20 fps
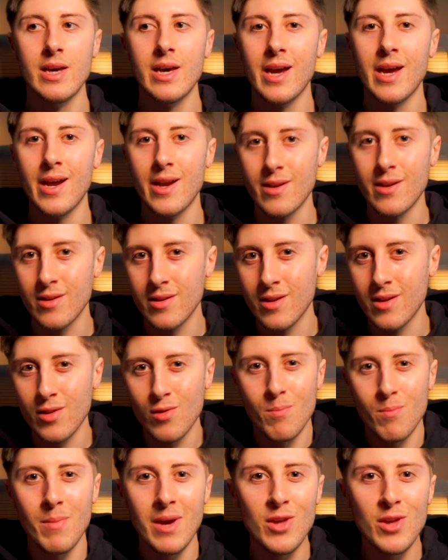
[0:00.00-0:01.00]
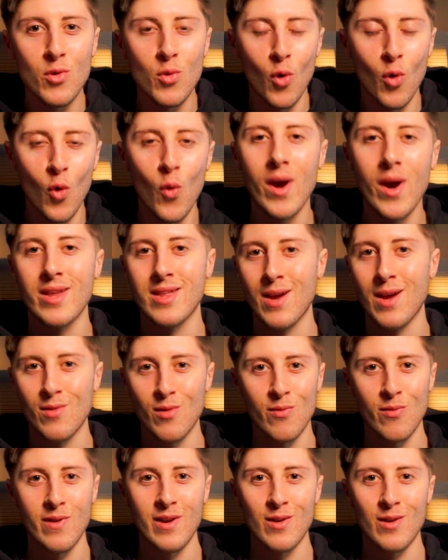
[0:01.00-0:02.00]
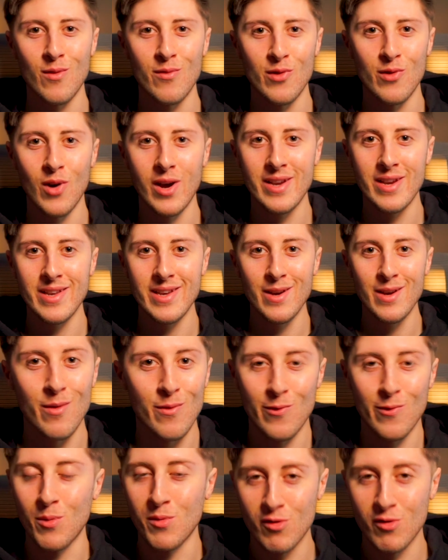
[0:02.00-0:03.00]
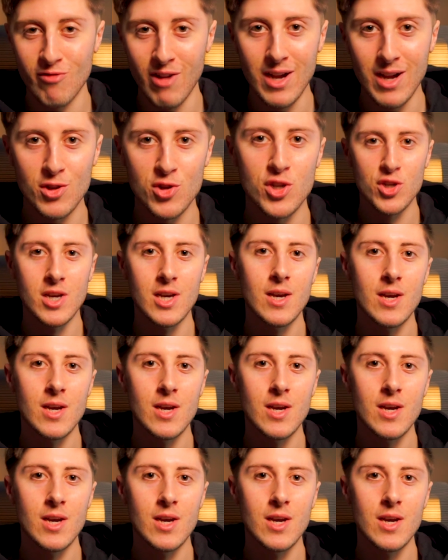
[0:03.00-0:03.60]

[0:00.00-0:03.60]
it doesn't mean you always have to think of an idea from scratch.